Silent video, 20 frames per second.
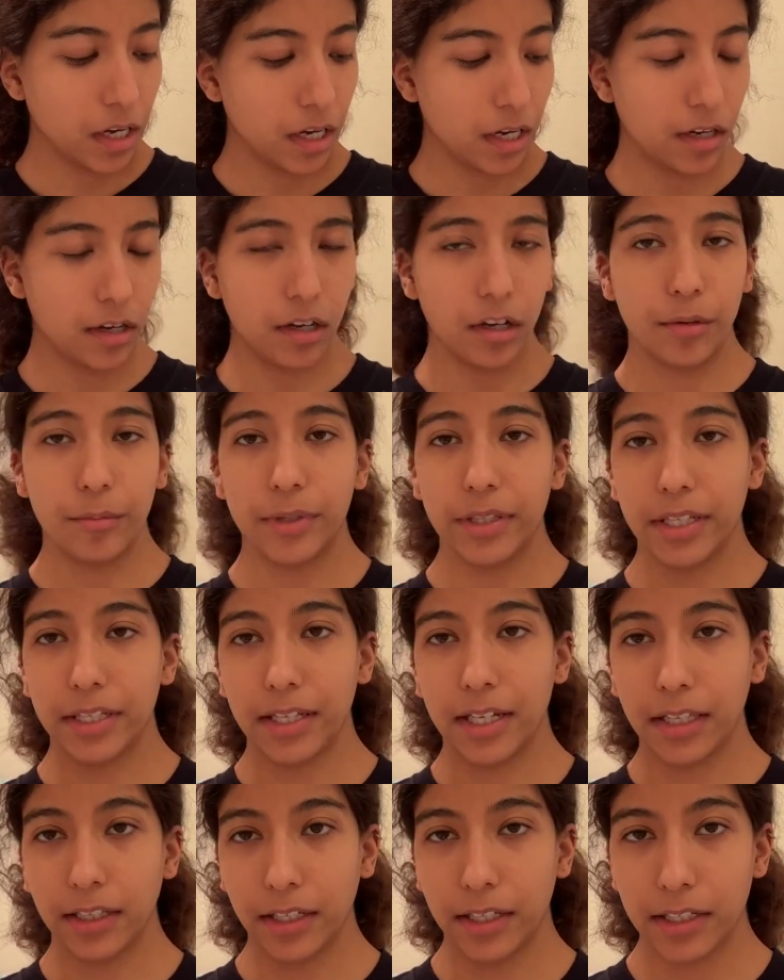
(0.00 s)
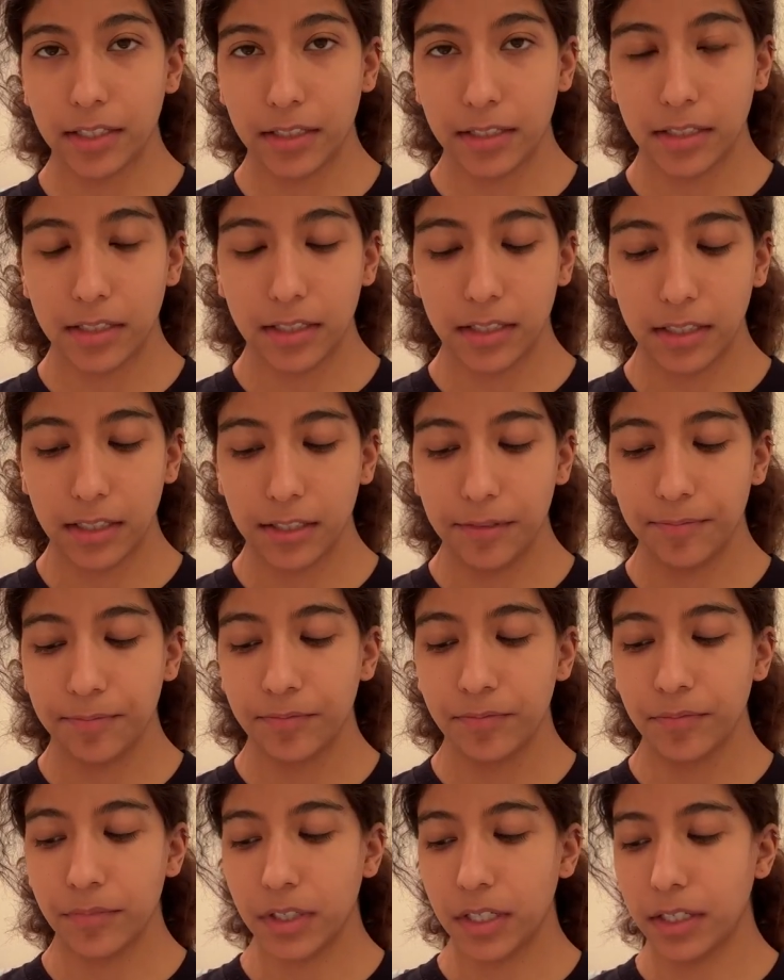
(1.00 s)
Um, and then I let it sit
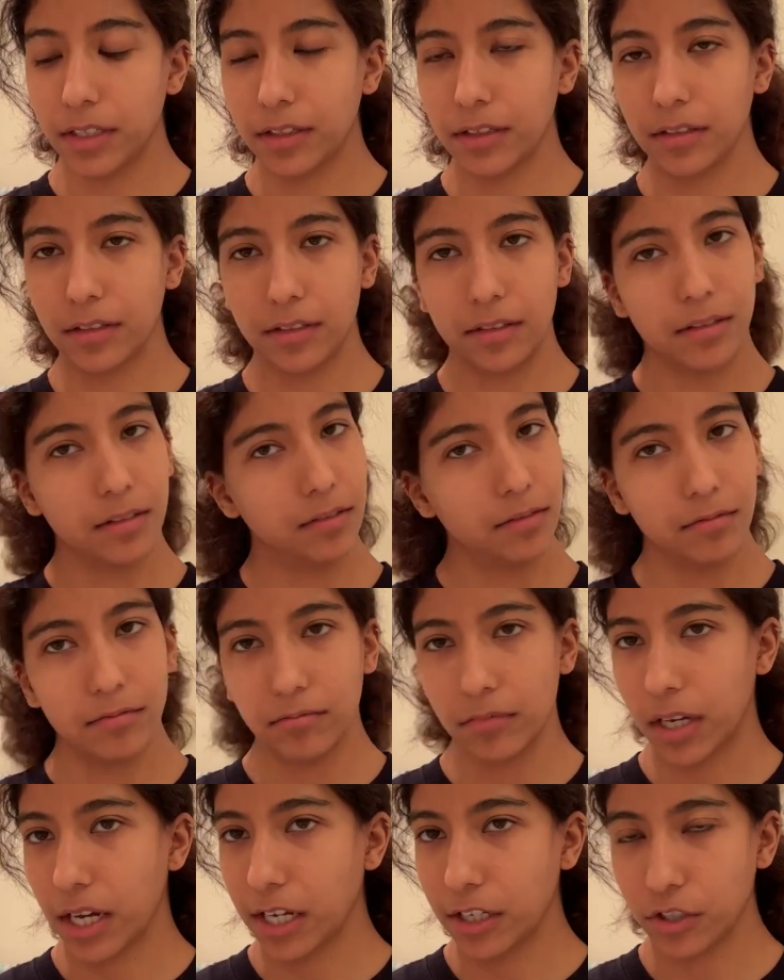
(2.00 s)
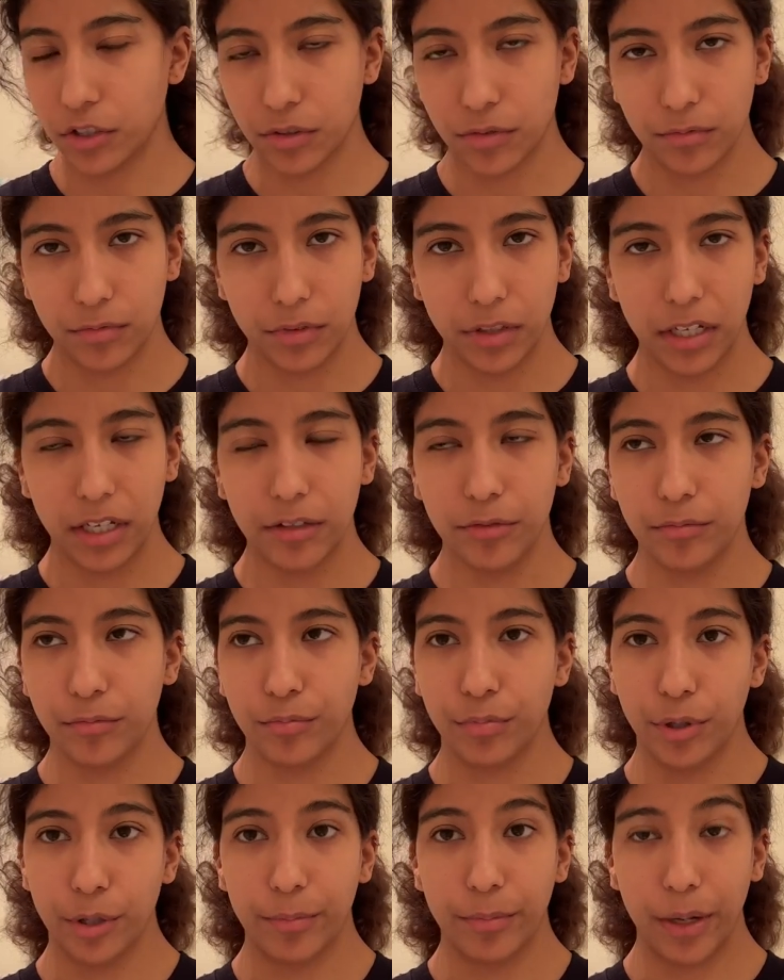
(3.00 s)
and I just then
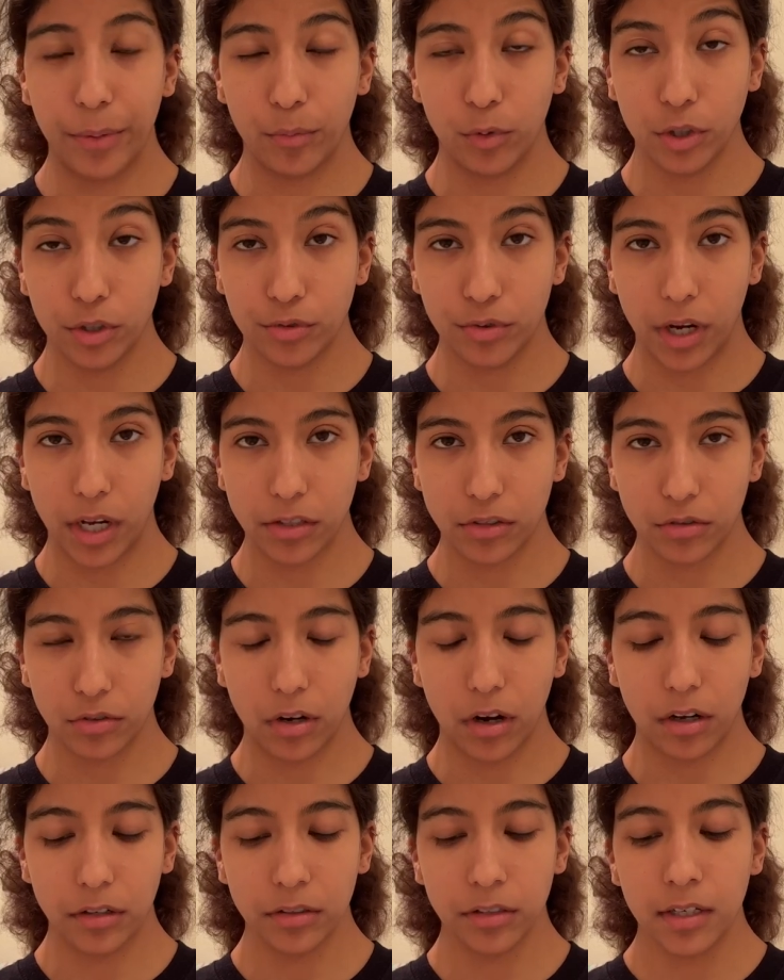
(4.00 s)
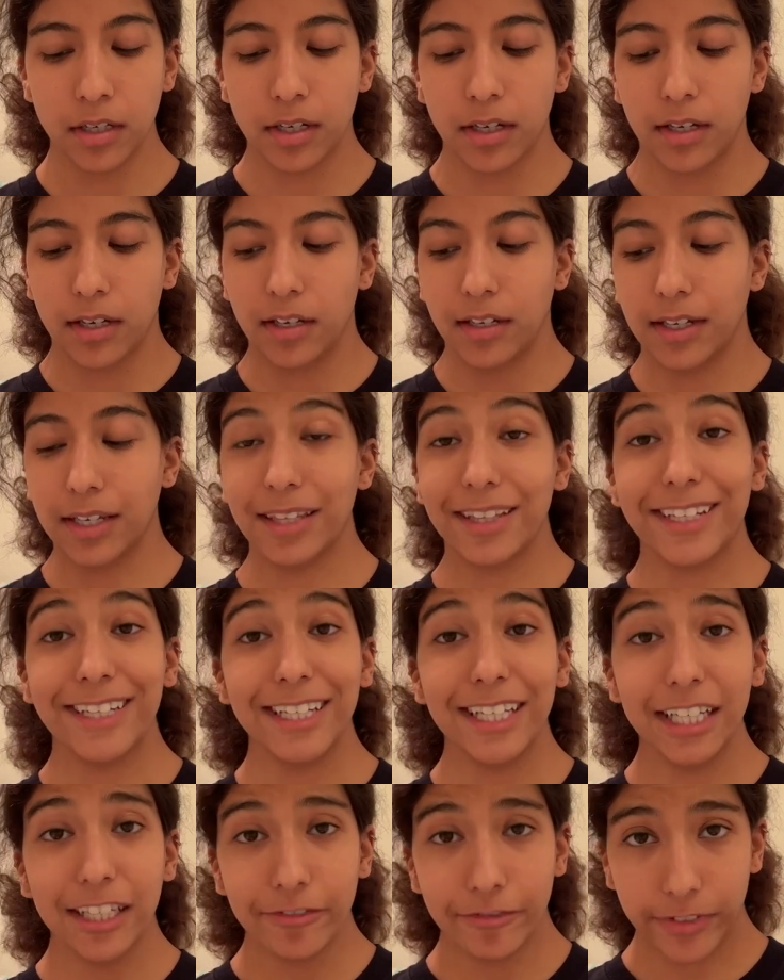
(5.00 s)
put my moisturizer on. In the
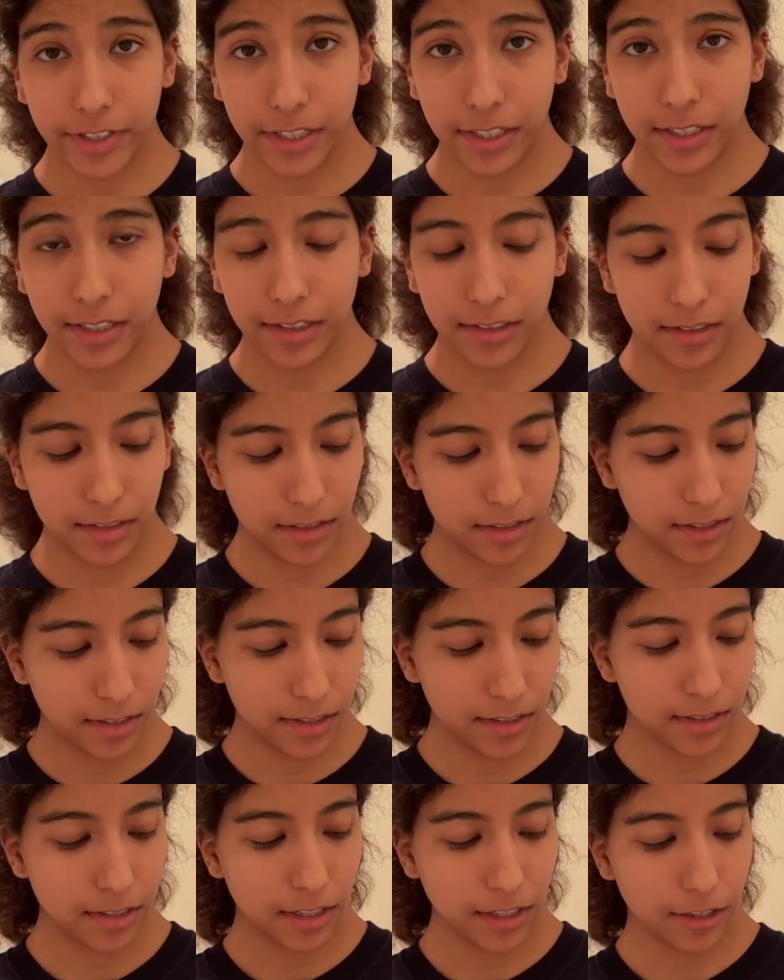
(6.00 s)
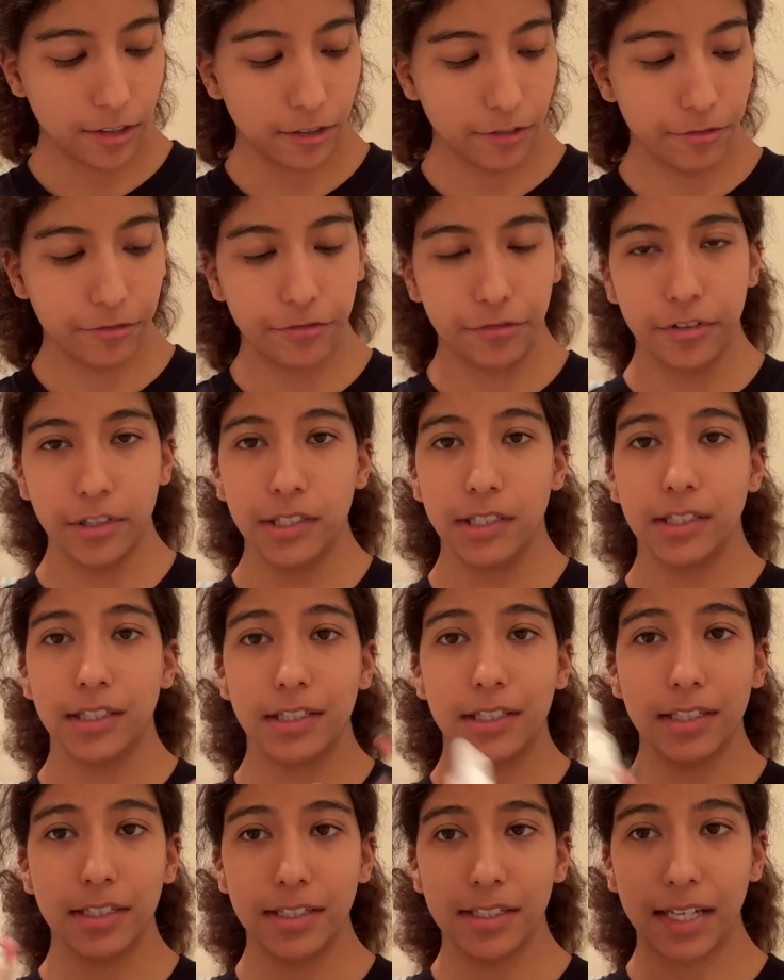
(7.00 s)
evenings, instead of
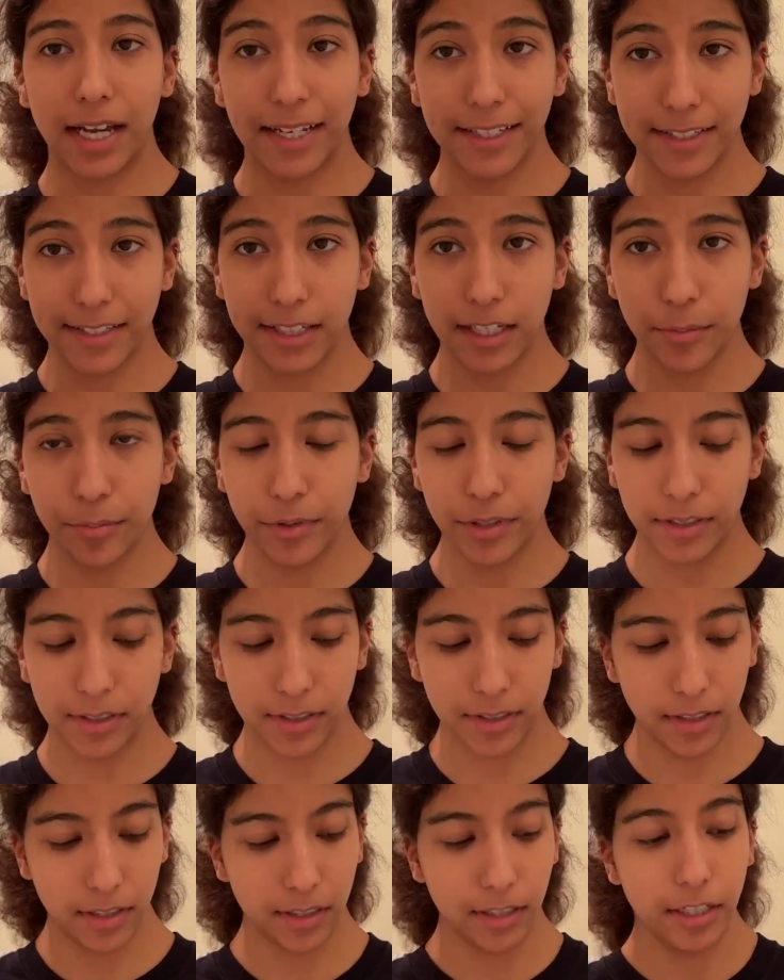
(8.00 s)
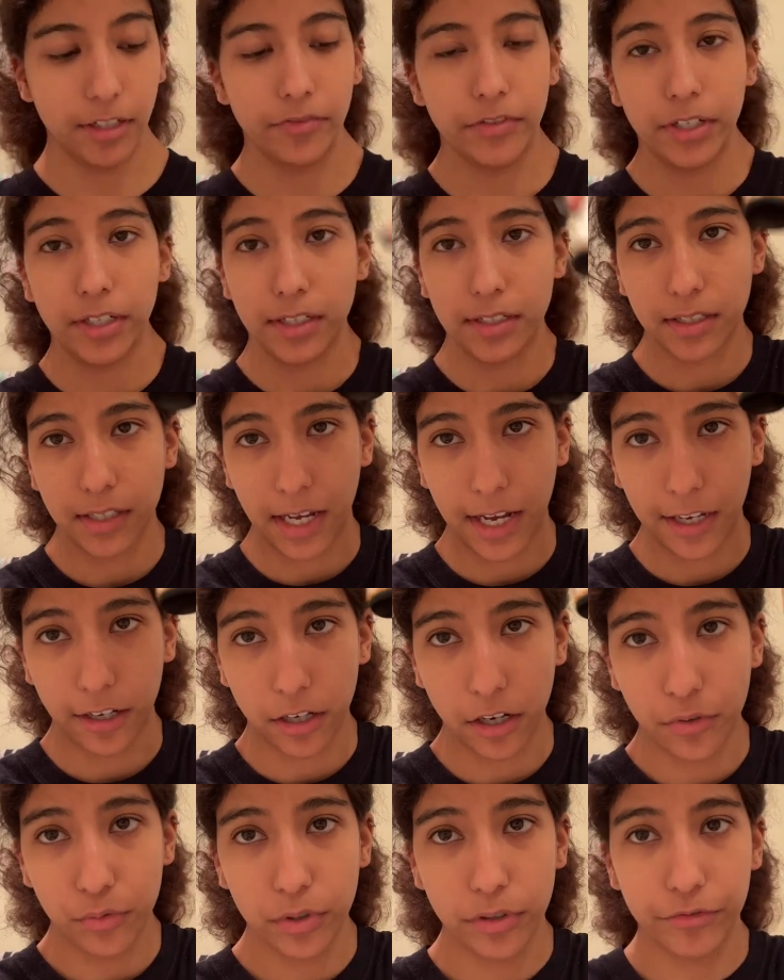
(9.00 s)
this, I skip this in the evenings, I
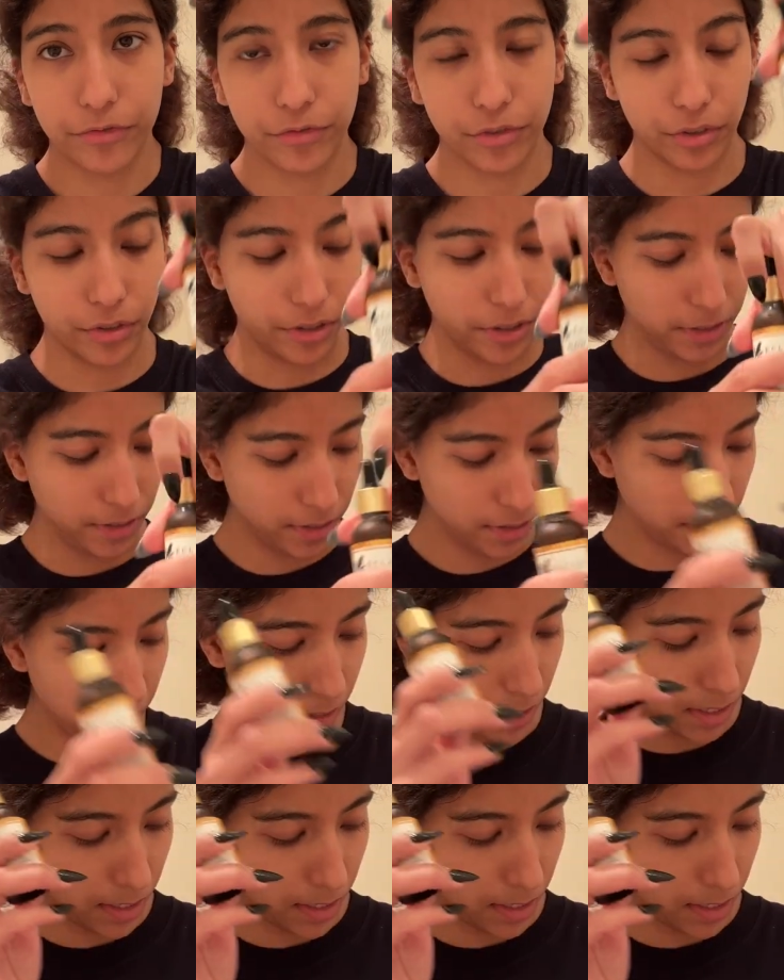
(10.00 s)
go in for this,